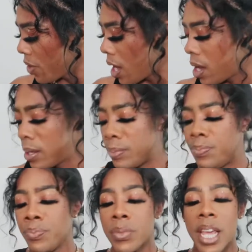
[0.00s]

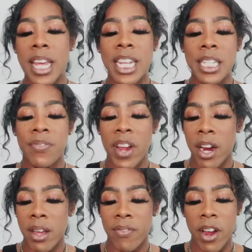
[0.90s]
Um, it is
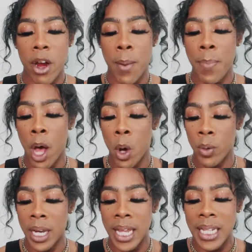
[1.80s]
very, very
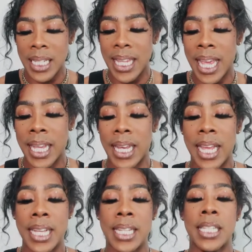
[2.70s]
potent. It
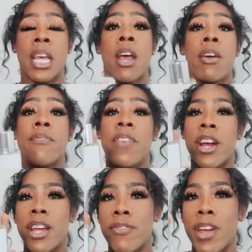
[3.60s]
is
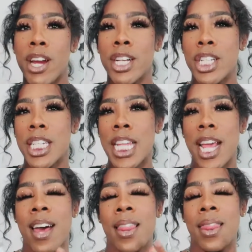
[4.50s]
very, very just
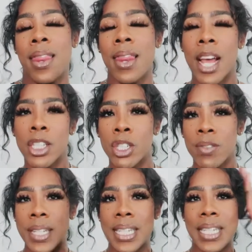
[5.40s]
like a
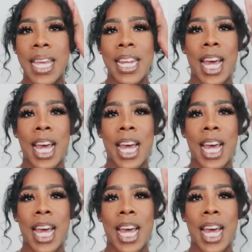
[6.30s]
luxury scent, a